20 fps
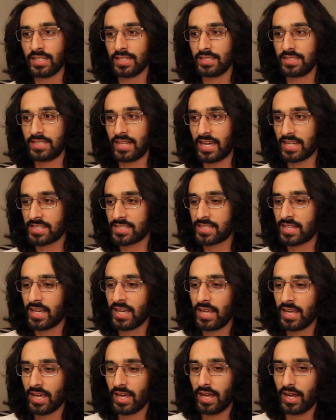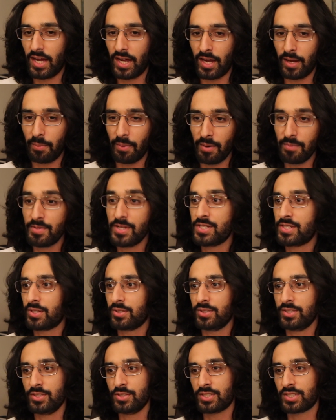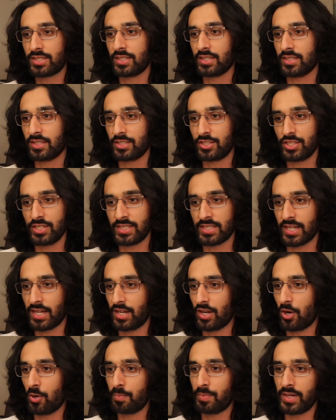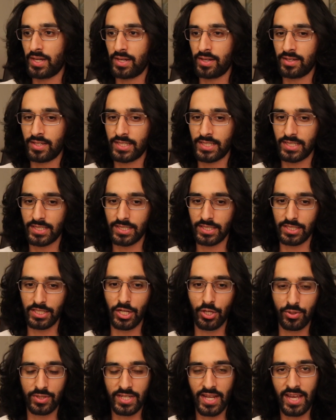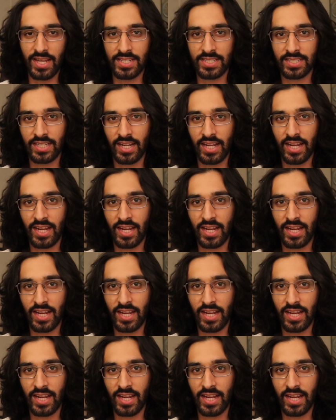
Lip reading: test. I've been so used to, she said, open note test.